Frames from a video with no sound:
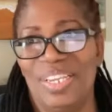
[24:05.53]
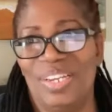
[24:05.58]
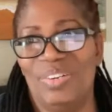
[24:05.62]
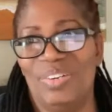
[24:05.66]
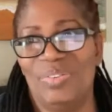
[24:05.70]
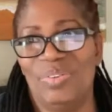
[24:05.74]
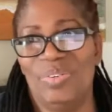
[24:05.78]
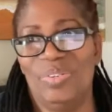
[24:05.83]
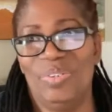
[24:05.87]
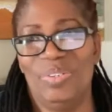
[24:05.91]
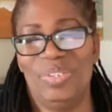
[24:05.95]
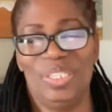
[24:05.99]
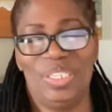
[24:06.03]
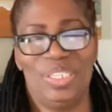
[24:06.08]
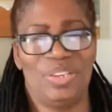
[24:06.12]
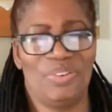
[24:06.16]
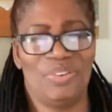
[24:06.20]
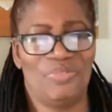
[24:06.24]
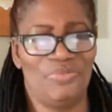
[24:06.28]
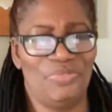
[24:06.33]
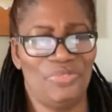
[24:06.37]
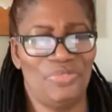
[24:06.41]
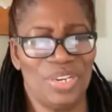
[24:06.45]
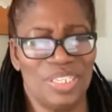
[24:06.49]
You know,
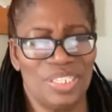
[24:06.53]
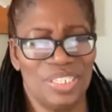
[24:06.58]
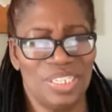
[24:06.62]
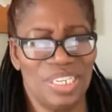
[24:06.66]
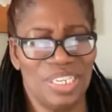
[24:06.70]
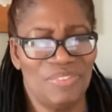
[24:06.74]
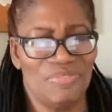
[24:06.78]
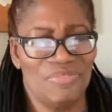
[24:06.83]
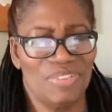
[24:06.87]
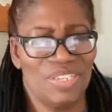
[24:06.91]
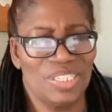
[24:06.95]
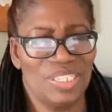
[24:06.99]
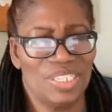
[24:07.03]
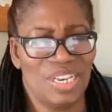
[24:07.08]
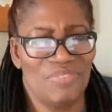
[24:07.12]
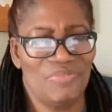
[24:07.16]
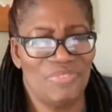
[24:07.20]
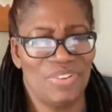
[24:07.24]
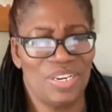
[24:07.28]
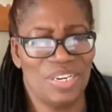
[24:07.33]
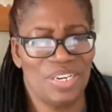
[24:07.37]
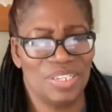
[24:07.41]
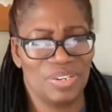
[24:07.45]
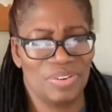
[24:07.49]
you're afraid to even
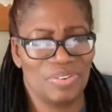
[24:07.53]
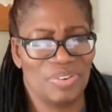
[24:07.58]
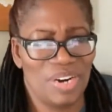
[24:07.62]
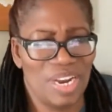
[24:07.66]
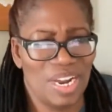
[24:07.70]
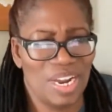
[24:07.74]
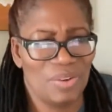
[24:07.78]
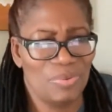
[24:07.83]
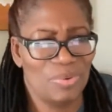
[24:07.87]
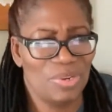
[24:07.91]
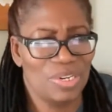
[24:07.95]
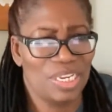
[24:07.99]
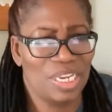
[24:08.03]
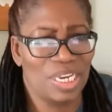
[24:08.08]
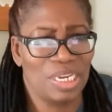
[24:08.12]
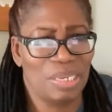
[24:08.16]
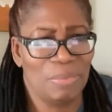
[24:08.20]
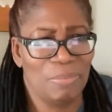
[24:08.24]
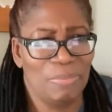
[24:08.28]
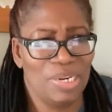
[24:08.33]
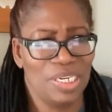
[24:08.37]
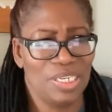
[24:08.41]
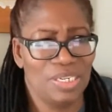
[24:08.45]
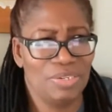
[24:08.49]
interact with
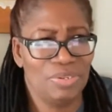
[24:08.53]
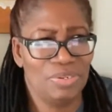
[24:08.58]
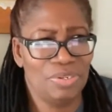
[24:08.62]
anybody.